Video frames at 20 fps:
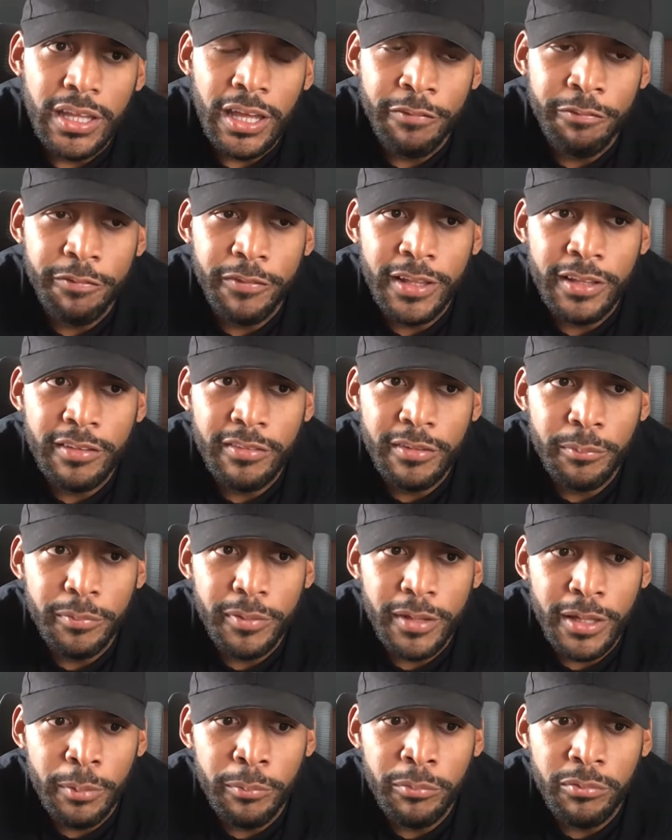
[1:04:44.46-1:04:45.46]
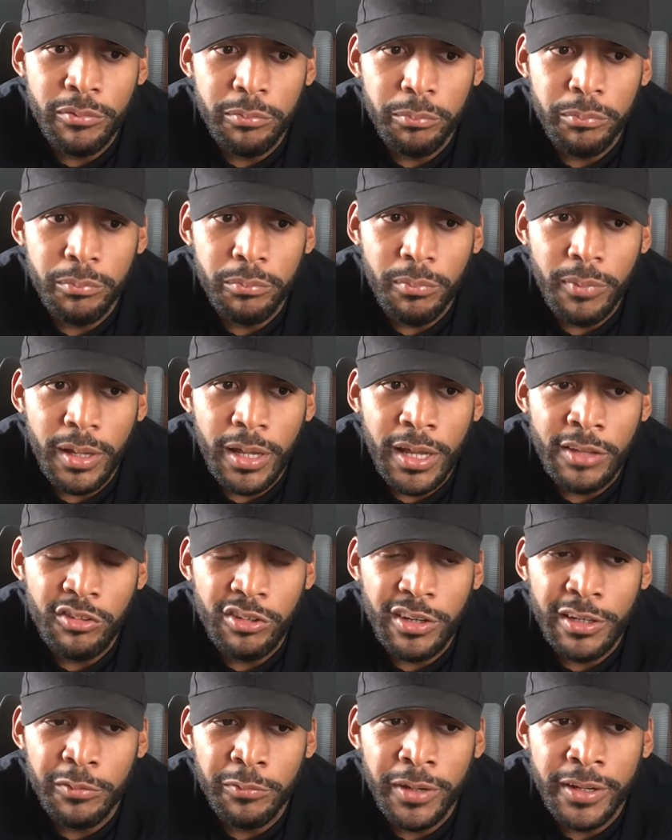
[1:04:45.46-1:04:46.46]
I feel like sometimes I
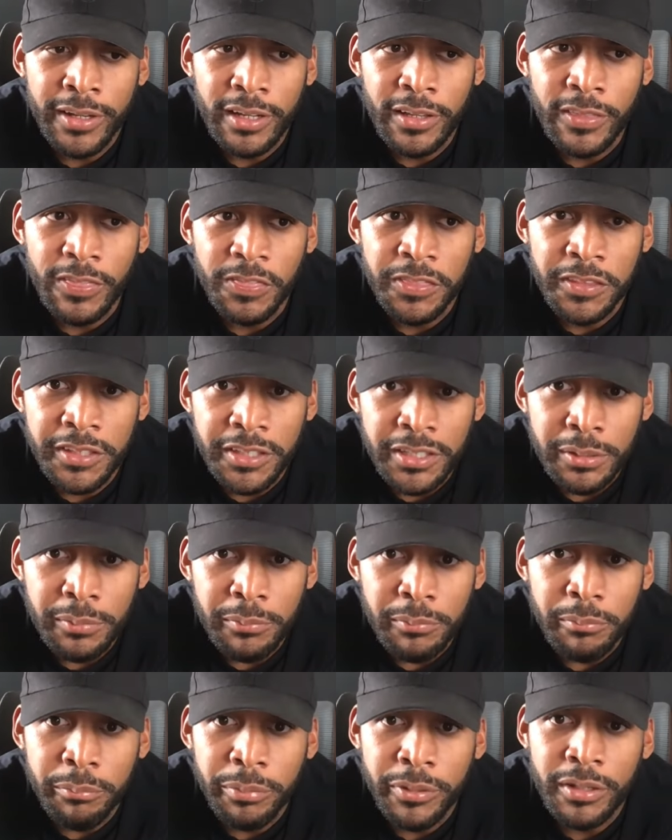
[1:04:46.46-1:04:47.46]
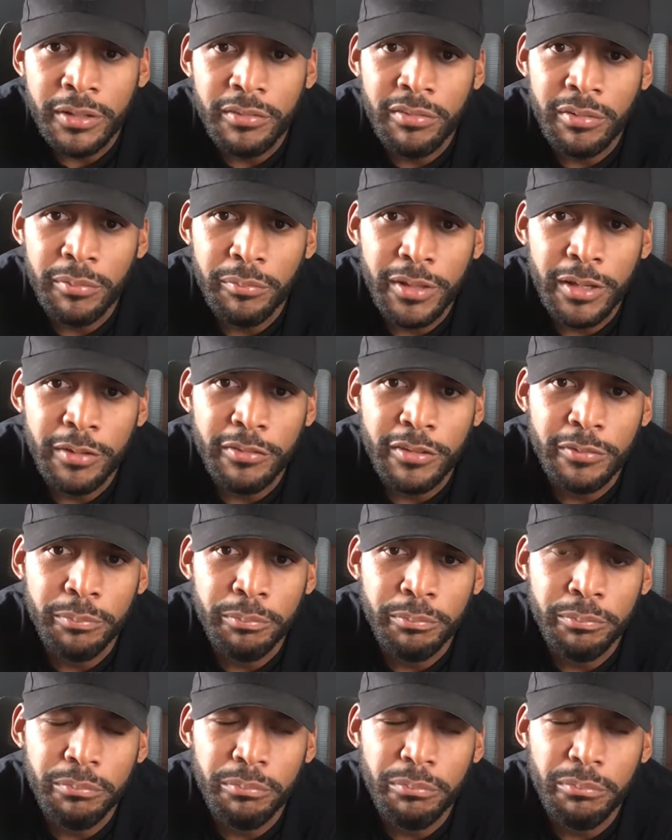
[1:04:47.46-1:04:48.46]
try to write a theme, but sometimes
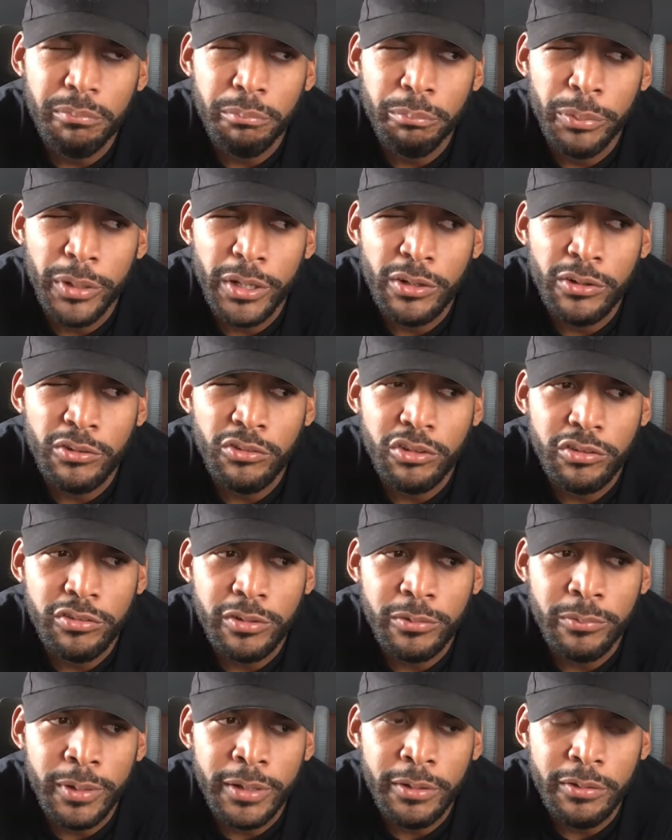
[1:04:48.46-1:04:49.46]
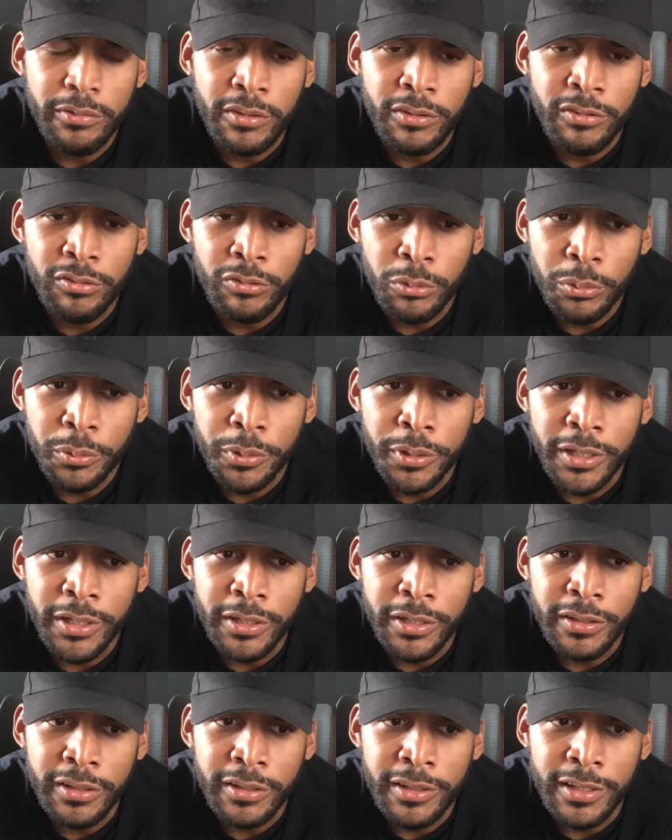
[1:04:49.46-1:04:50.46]
it's better just to write the story
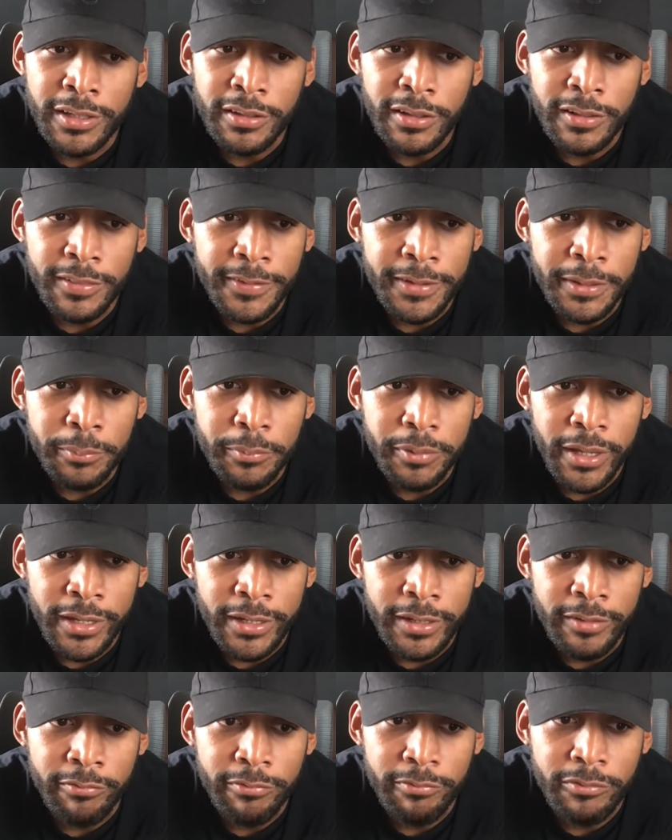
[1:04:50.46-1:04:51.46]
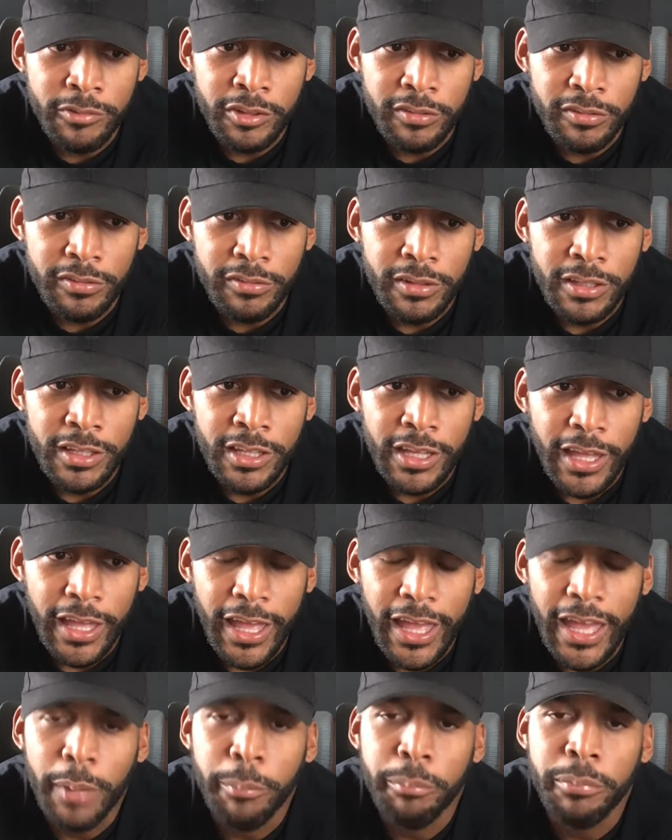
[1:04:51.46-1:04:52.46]
and then let the theme kind of just
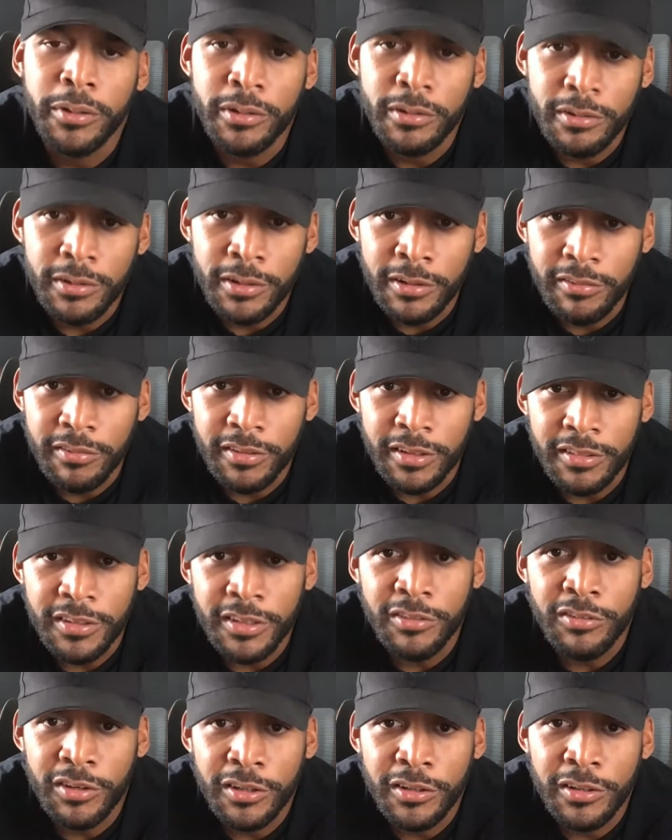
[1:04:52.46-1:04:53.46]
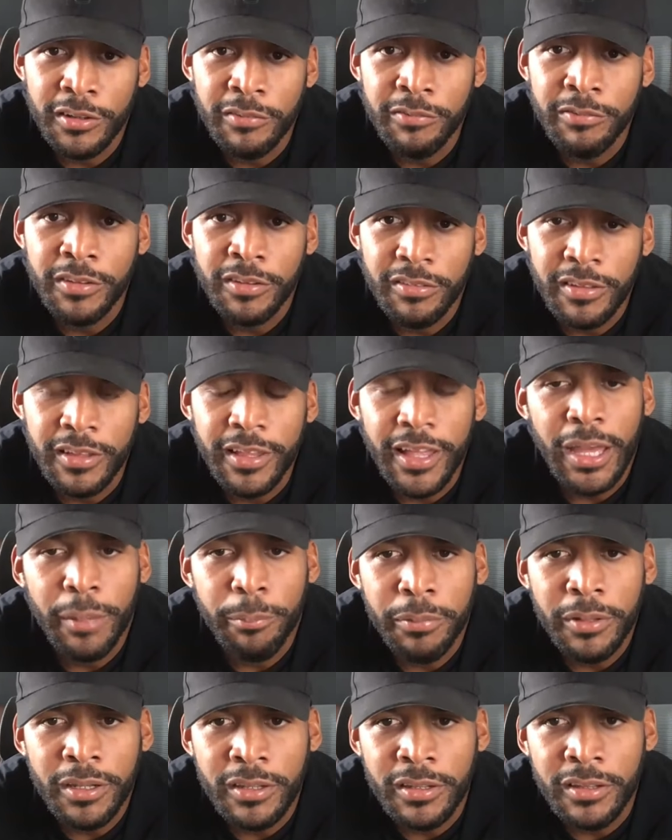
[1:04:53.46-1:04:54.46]
happen. And it's like, these are the events that
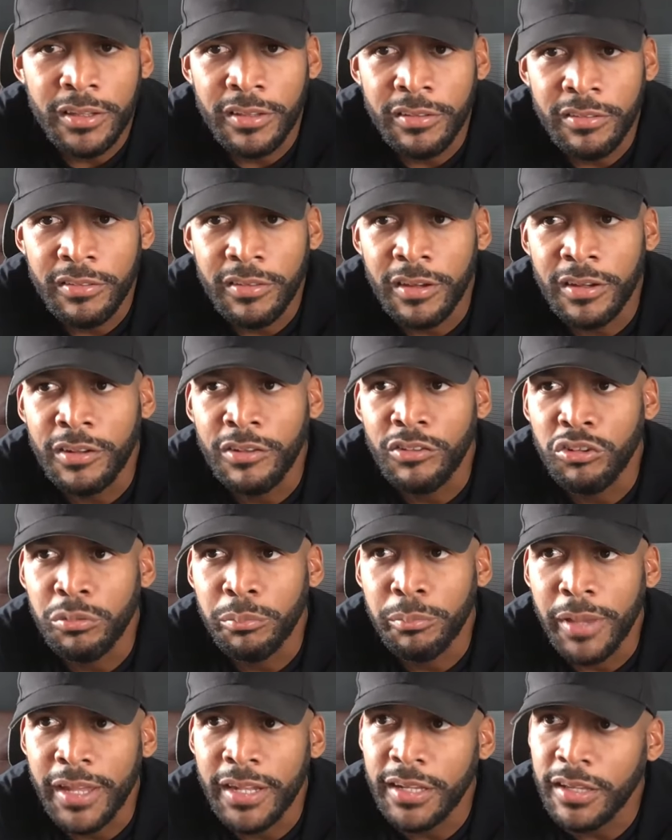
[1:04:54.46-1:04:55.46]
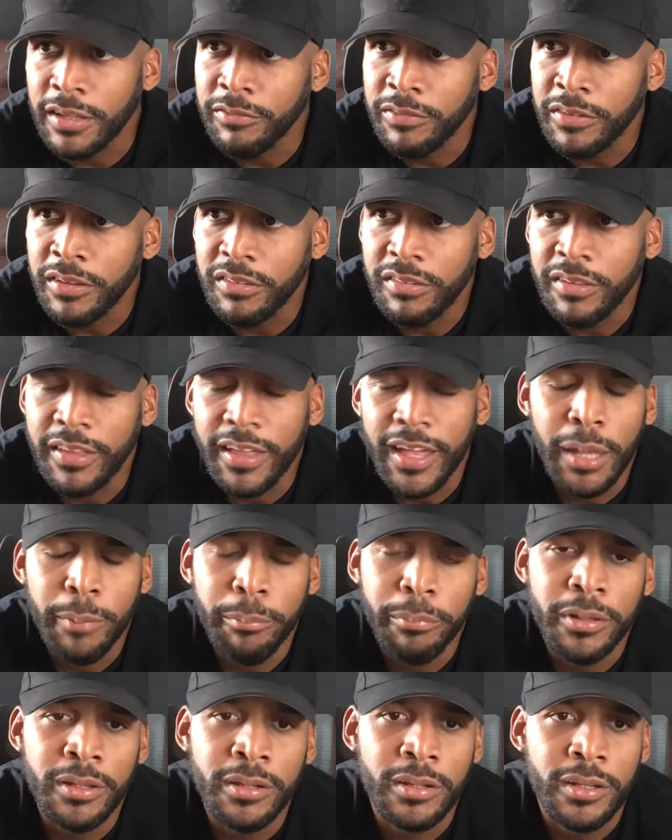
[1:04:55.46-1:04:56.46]
happen and these are the dramatic events that
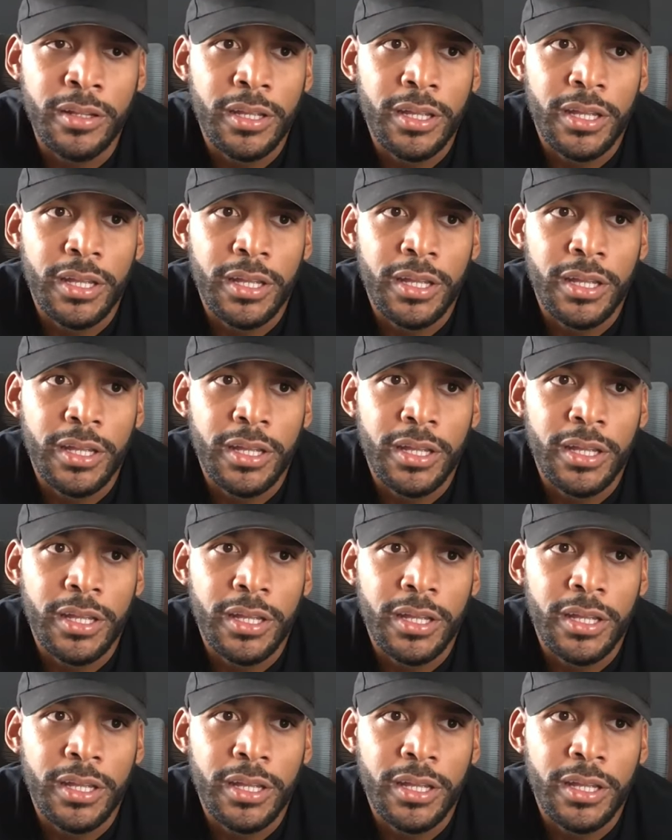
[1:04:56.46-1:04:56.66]
happen.